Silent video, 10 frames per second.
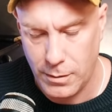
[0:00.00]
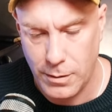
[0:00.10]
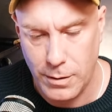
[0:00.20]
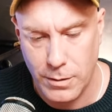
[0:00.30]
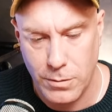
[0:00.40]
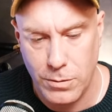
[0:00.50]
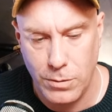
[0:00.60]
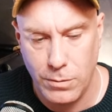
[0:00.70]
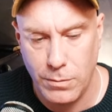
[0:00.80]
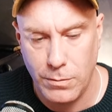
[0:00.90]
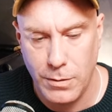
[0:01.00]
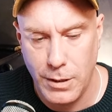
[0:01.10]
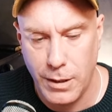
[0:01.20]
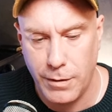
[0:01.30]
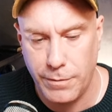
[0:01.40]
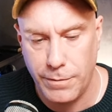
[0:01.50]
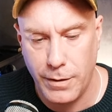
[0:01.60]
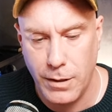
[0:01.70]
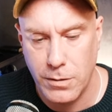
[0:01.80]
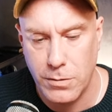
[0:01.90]
let's do DNF
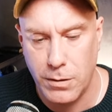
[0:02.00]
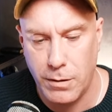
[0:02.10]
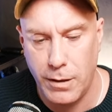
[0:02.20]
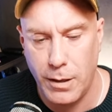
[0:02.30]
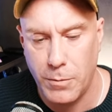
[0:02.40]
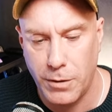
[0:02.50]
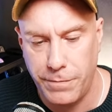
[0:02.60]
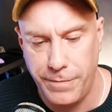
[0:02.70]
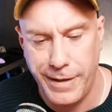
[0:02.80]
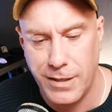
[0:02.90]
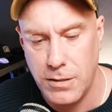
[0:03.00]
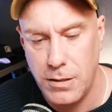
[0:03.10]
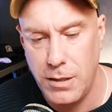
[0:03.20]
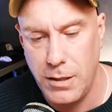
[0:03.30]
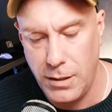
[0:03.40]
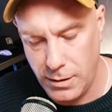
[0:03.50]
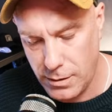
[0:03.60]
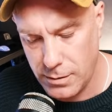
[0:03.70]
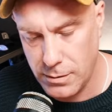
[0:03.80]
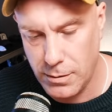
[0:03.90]
install. Then I'm going to fix the
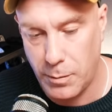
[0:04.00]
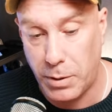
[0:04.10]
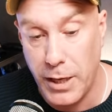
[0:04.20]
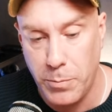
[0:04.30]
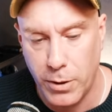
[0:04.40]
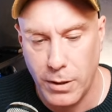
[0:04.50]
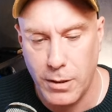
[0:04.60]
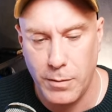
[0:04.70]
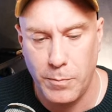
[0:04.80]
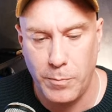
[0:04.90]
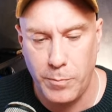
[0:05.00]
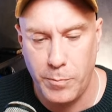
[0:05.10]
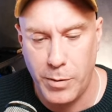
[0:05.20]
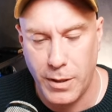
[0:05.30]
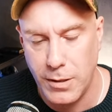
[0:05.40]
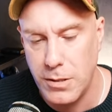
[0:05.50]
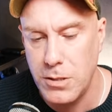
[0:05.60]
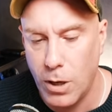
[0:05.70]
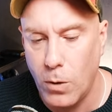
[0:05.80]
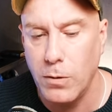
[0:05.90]
playbook, But this
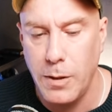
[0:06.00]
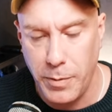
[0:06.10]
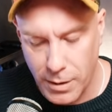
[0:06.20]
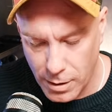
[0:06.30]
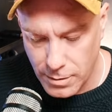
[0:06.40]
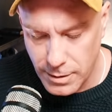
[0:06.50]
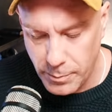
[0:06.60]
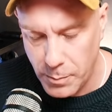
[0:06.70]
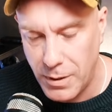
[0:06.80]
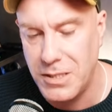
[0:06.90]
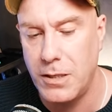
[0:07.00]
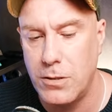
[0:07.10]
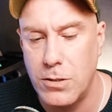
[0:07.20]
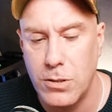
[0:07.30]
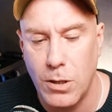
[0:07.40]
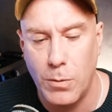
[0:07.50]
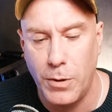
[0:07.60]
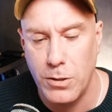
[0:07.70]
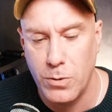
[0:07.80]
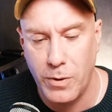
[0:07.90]
is only because I've been messing so
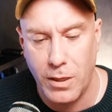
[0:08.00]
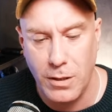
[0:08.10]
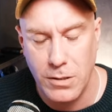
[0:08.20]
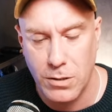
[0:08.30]
much with these